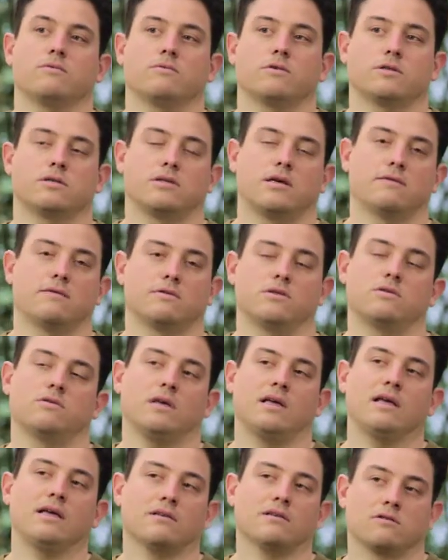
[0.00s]
which gives you the
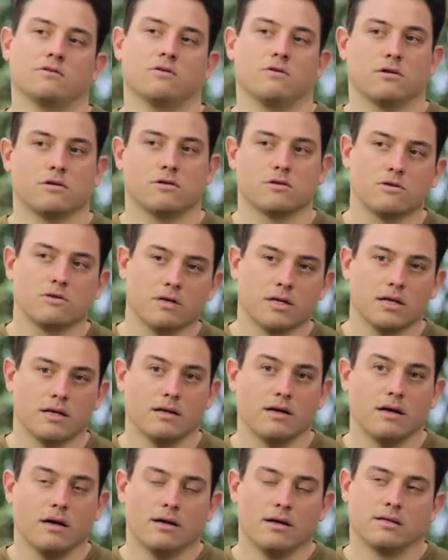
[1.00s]
heat storage you
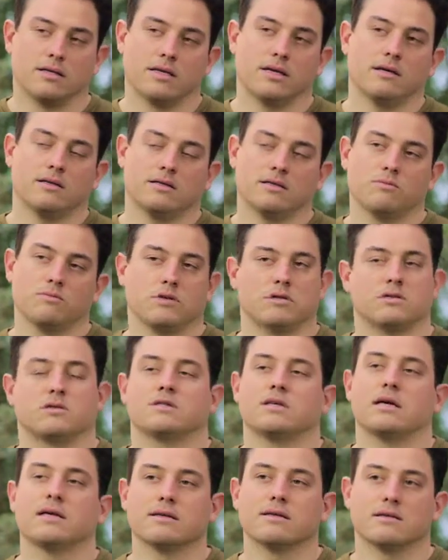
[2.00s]
need to get some
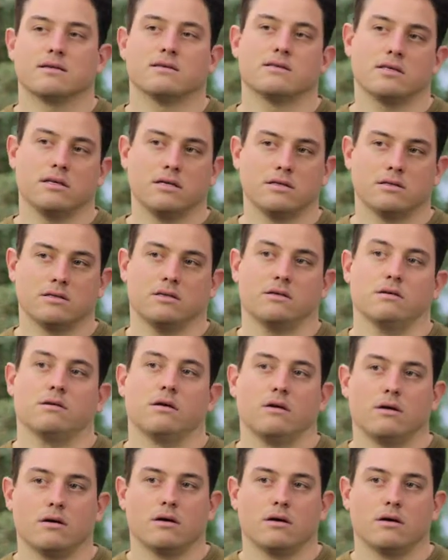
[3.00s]
extended season